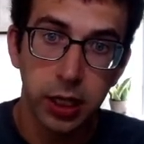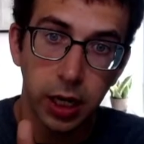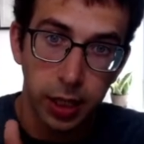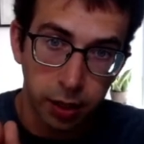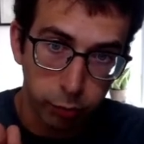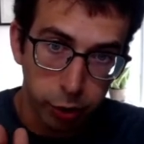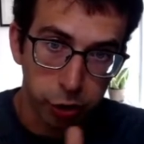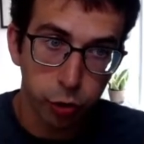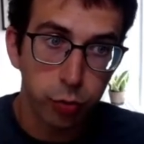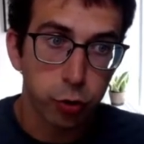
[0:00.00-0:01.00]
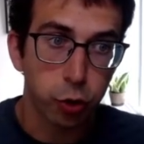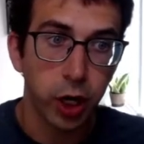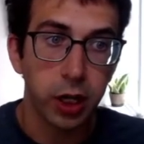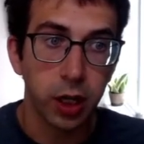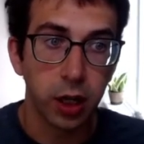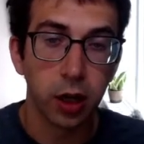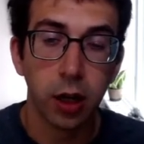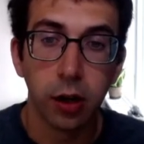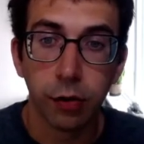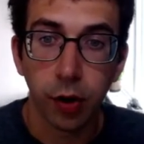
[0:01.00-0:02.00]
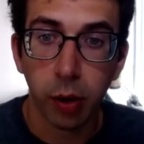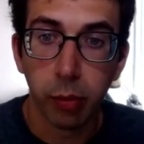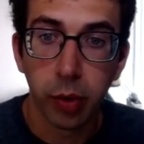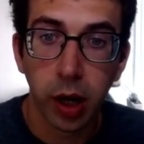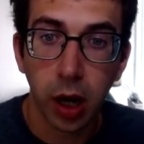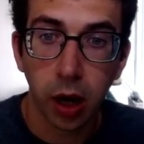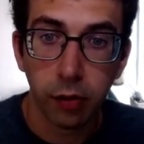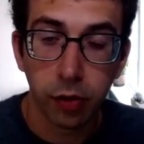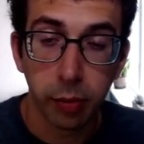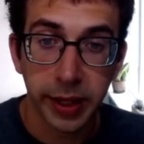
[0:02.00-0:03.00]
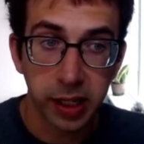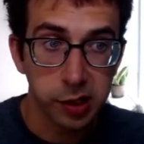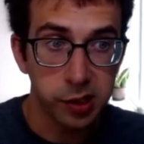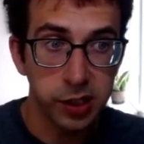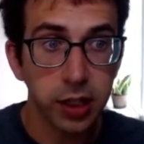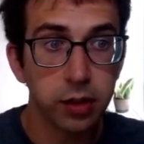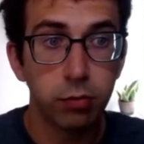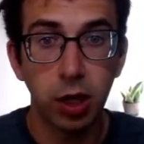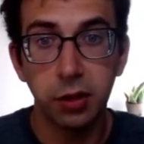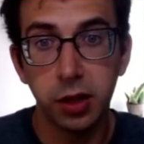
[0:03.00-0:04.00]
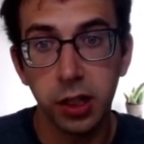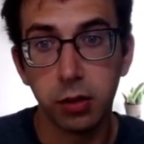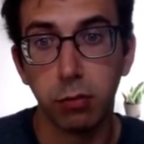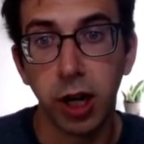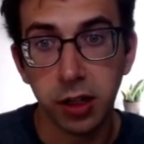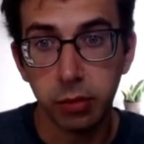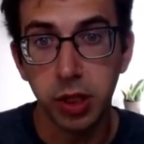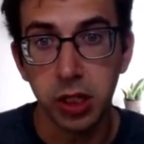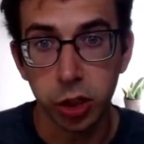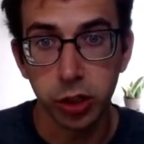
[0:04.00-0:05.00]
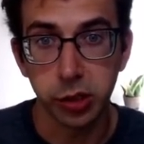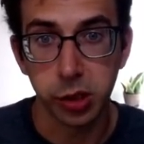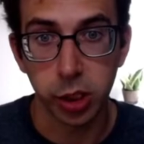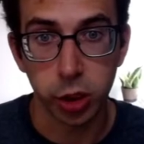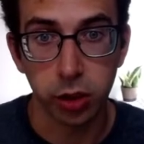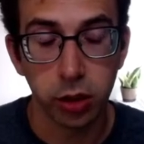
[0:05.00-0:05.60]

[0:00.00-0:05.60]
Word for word: and then resume training from, uh, from that state rather than a random initialization.